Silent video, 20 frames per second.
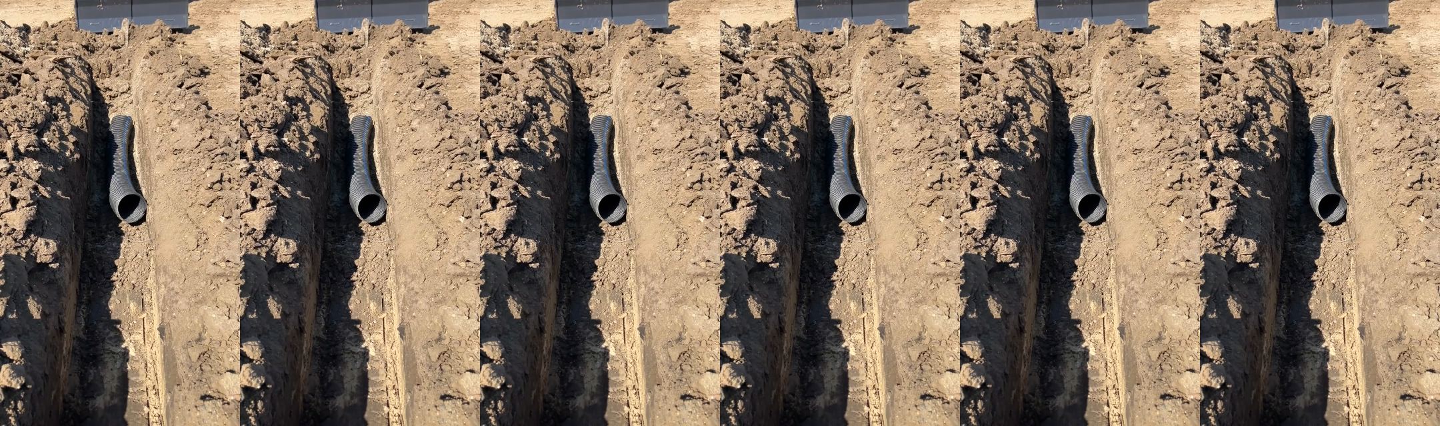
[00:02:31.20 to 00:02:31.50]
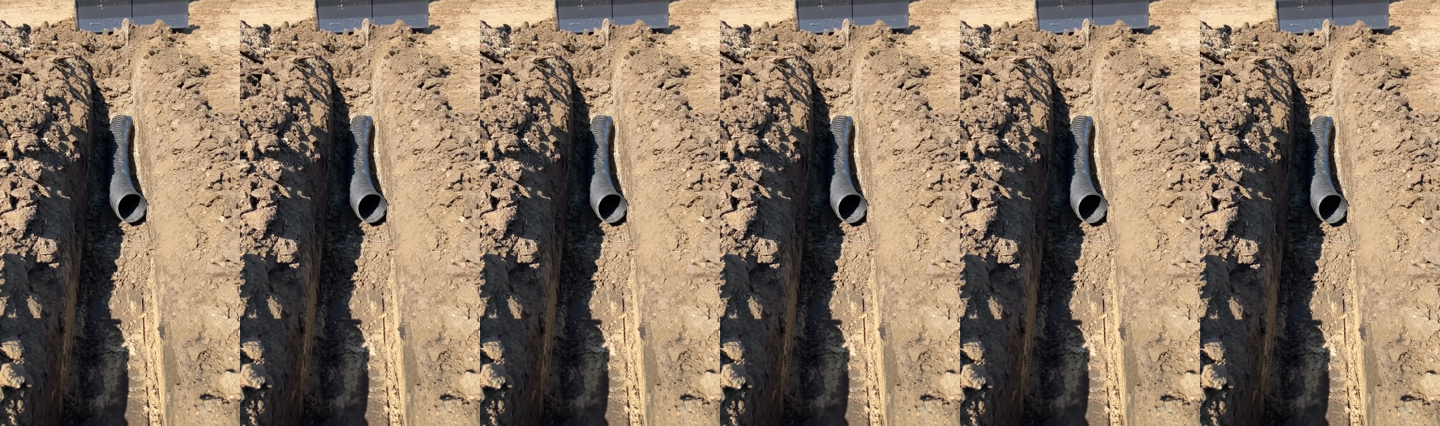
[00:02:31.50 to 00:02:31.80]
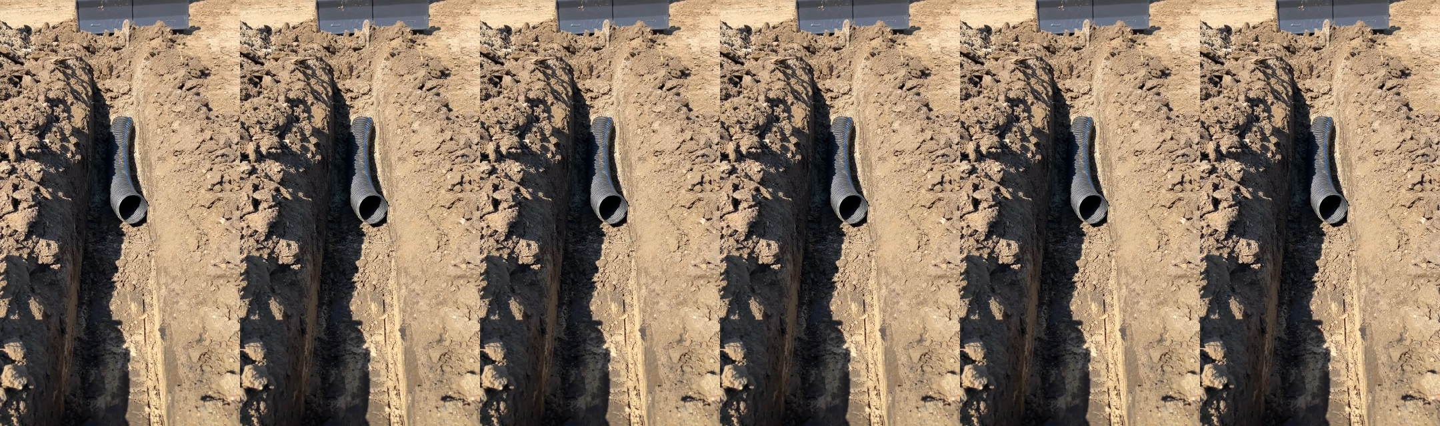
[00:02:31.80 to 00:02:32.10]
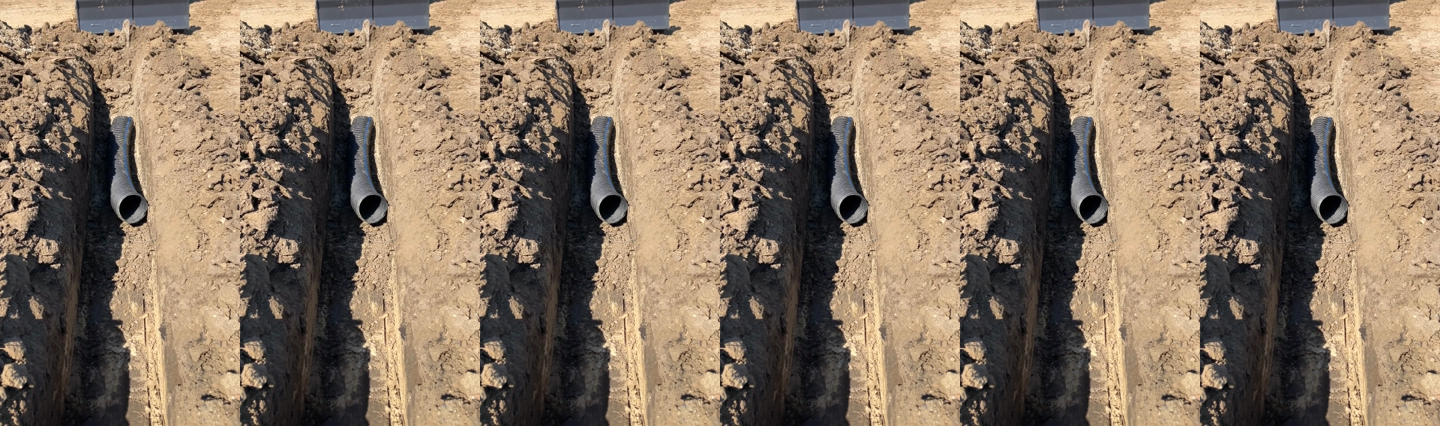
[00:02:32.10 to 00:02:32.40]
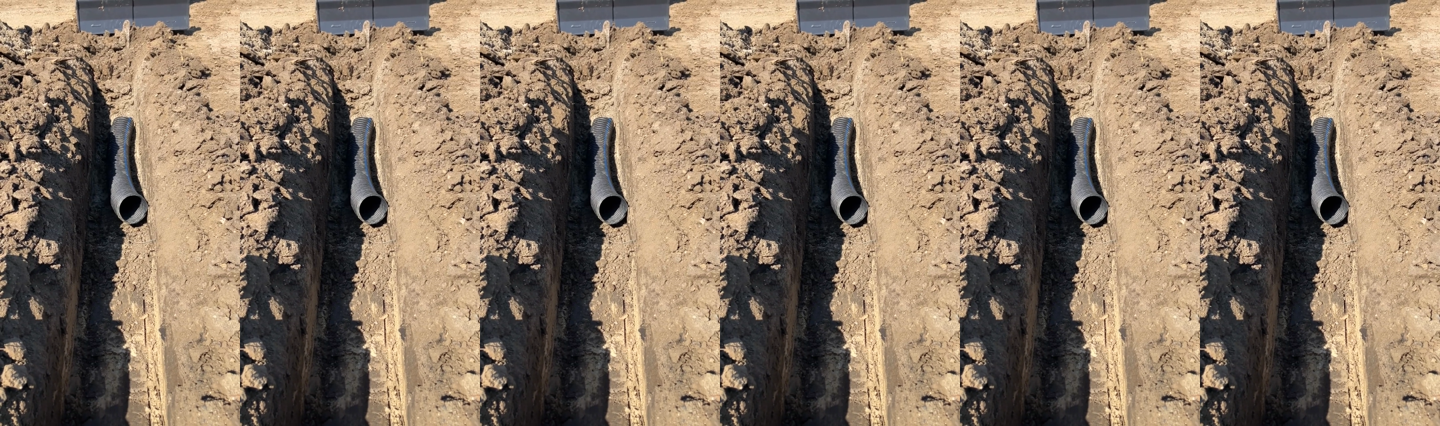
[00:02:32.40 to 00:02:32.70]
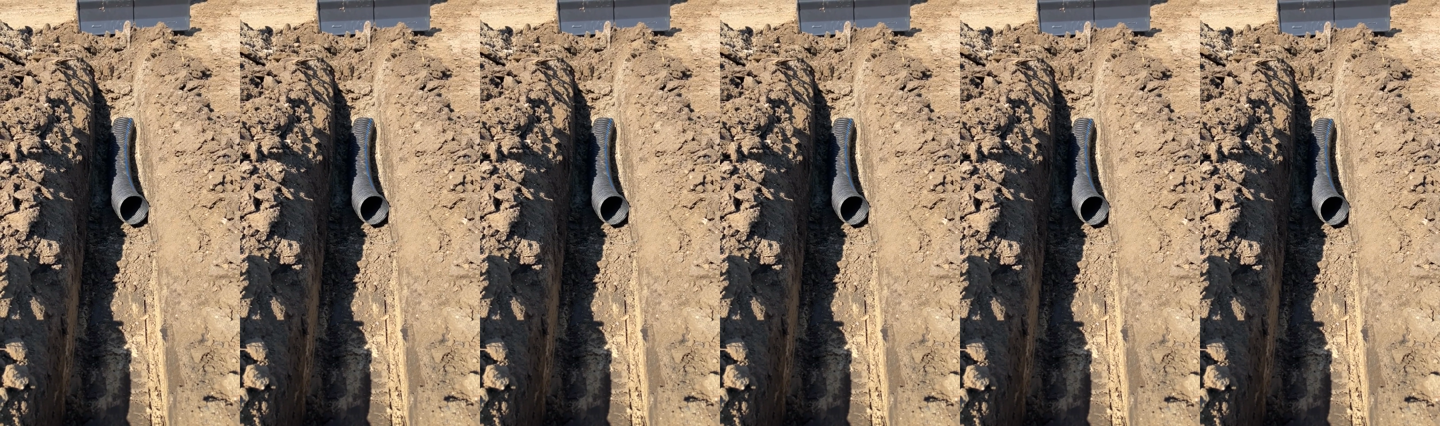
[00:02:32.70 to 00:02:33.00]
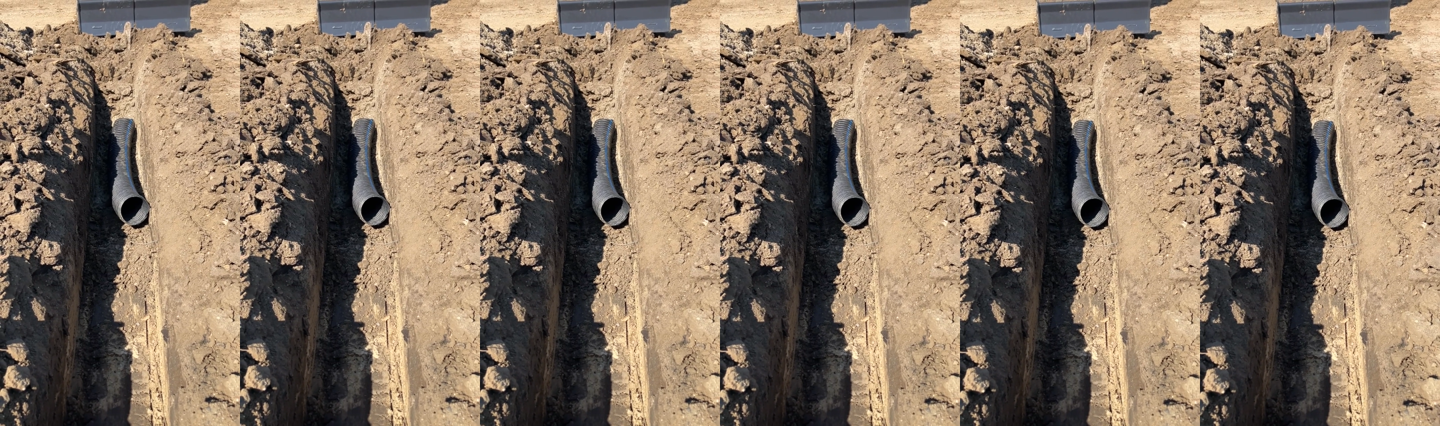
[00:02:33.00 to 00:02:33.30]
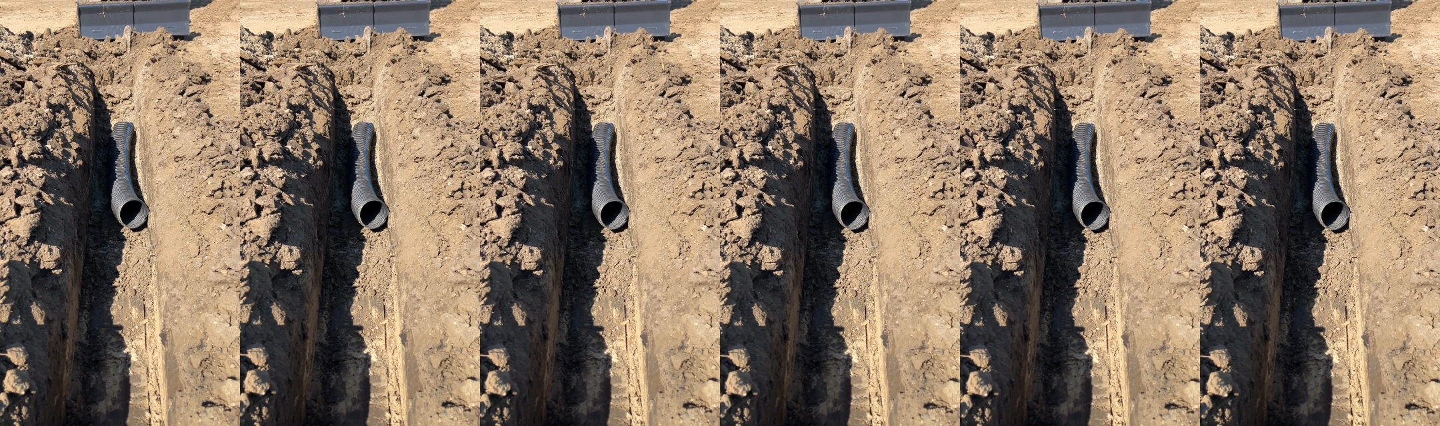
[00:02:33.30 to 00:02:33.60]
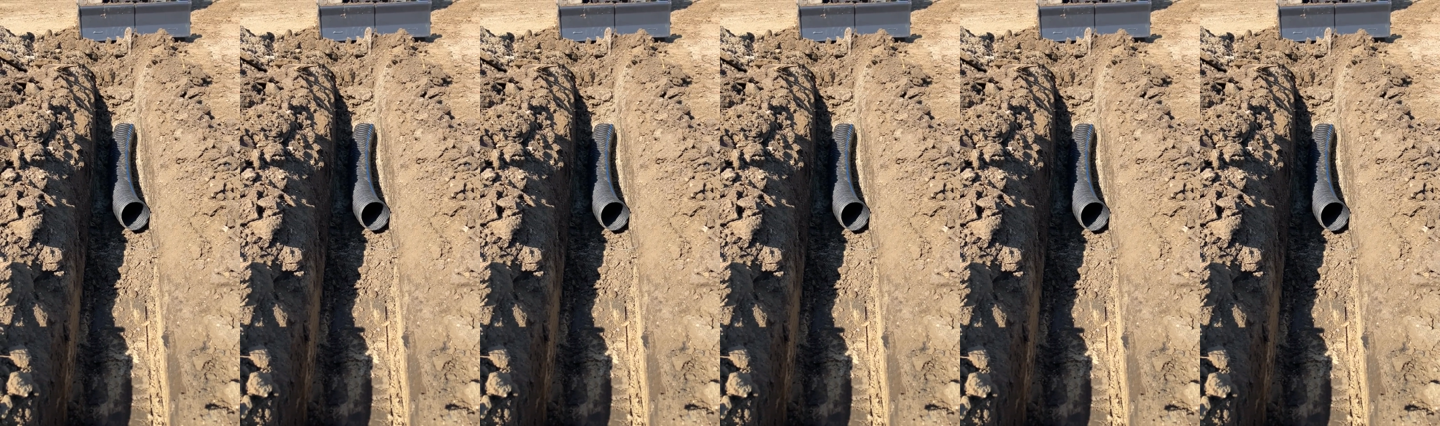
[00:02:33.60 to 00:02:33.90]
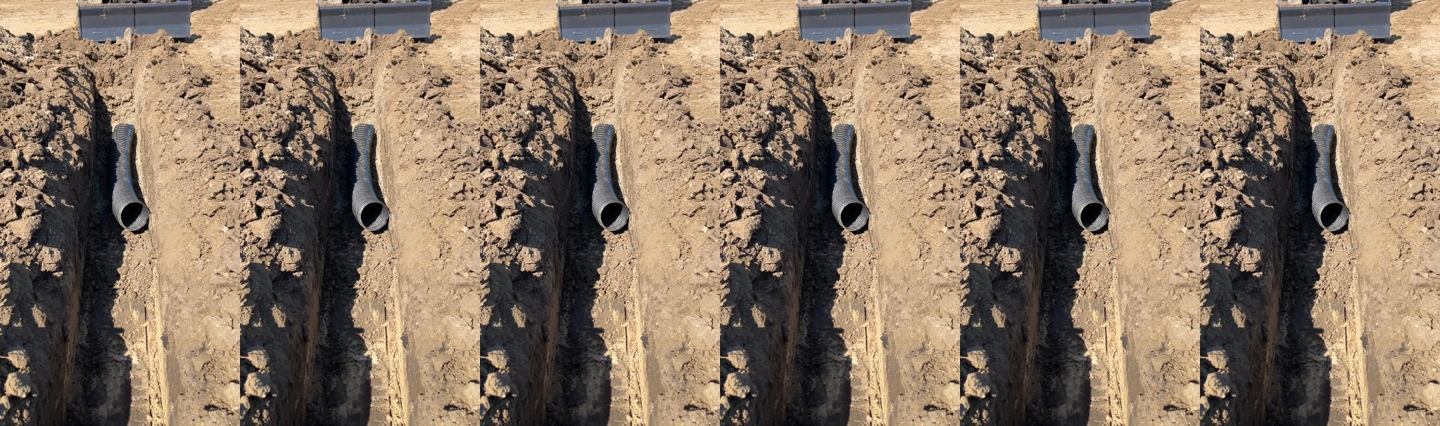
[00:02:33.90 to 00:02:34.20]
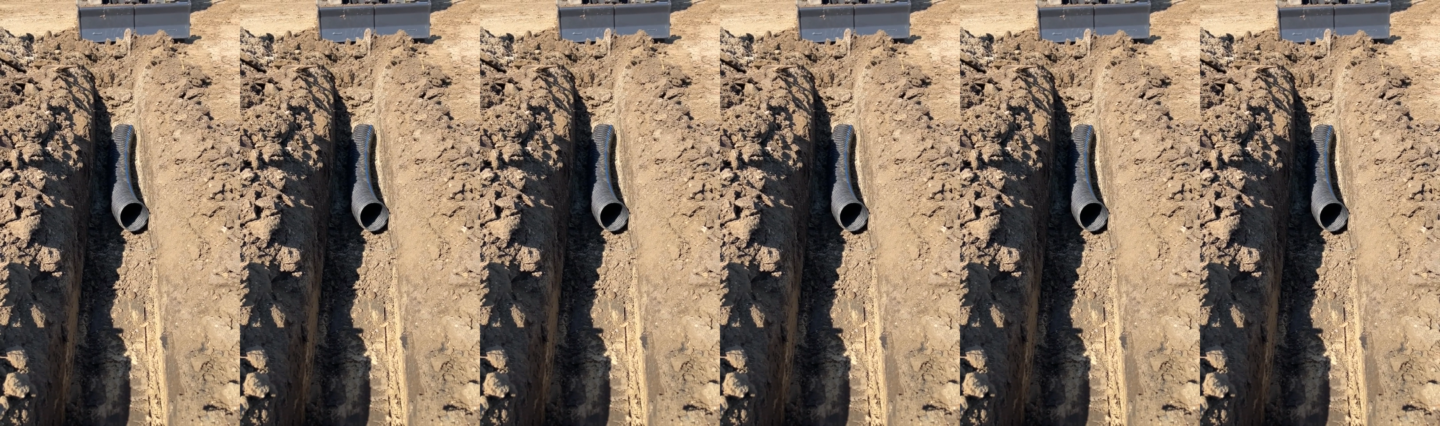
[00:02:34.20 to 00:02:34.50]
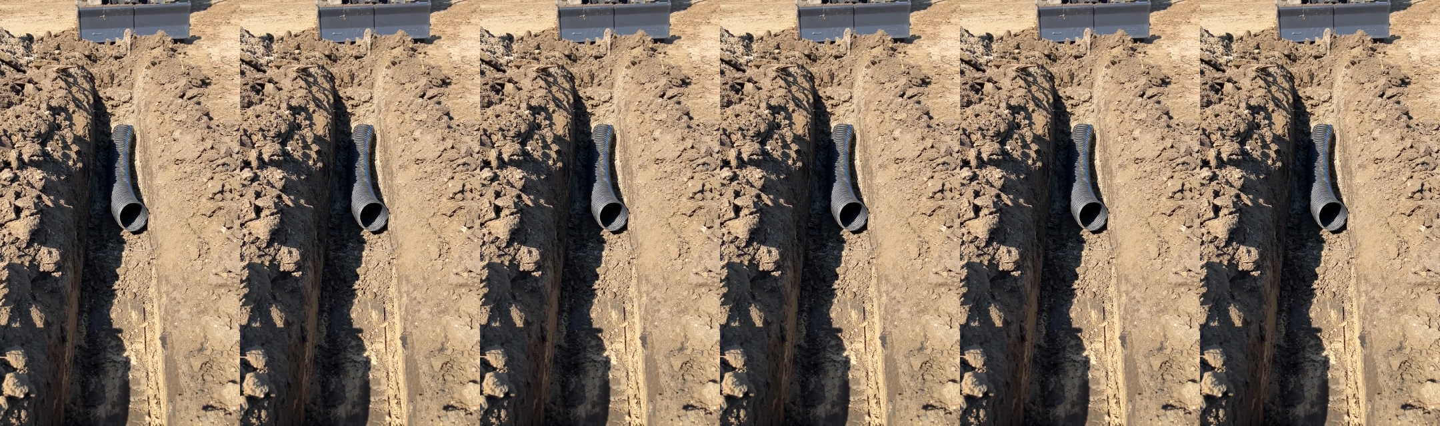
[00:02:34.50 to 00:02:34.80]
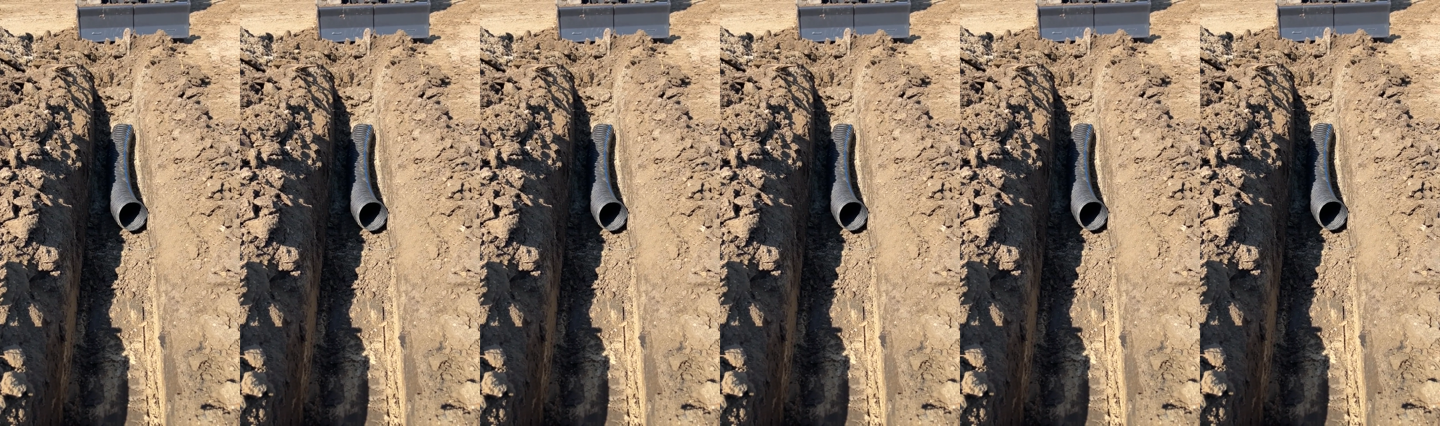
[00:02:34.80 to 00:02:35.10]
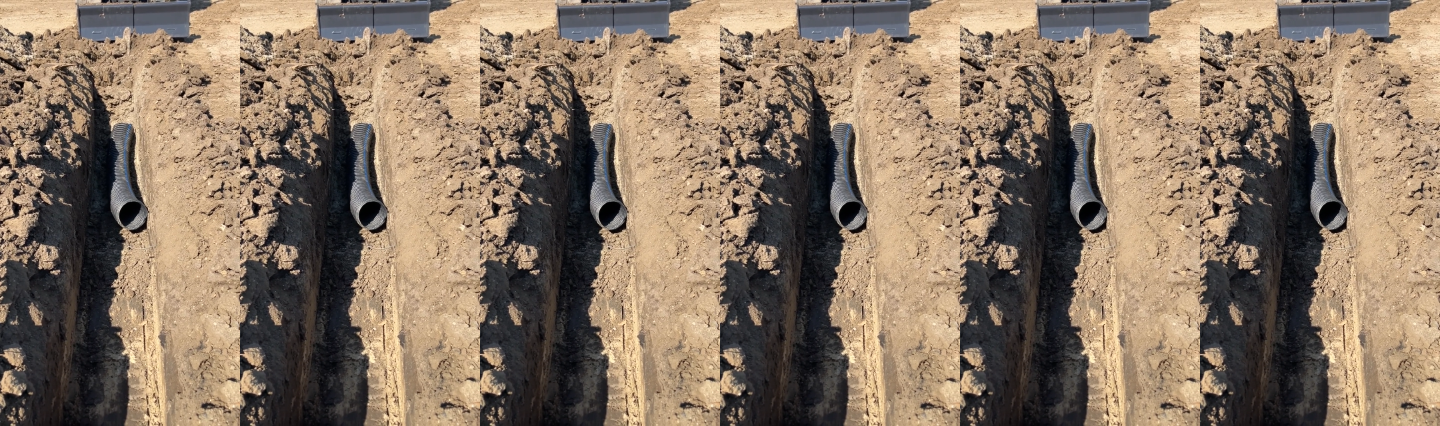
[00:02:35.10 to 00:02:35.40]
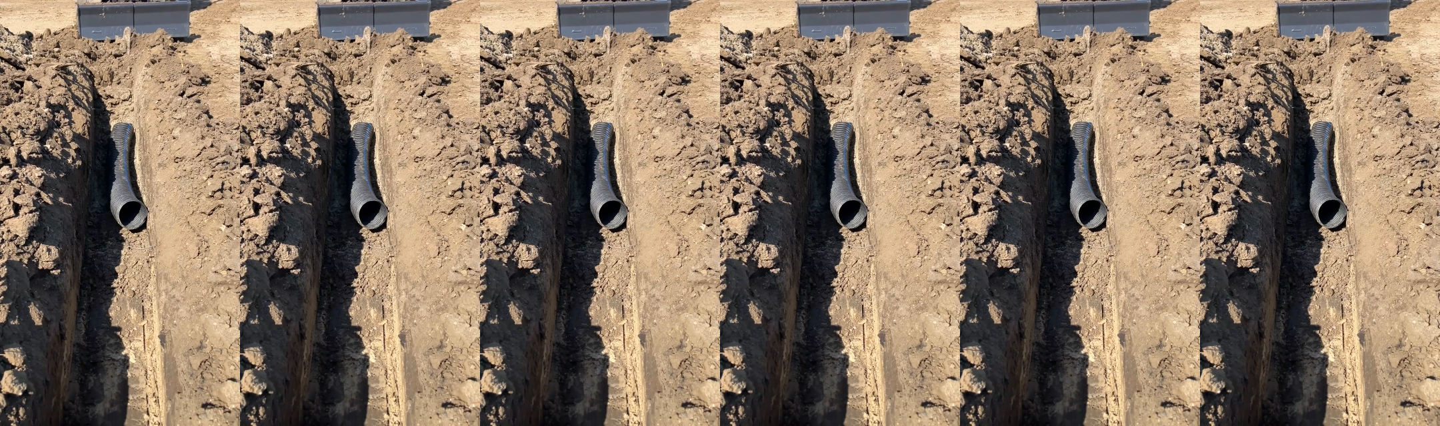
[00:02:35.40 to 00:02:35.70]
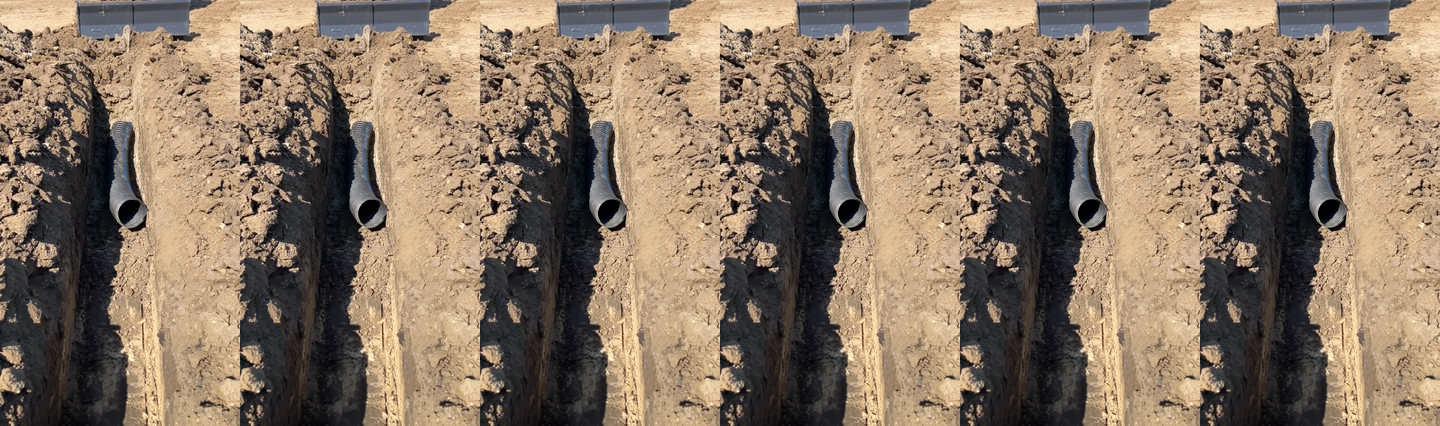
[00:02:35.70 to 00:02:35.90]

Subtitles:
No face is visible, so there are no lips to read.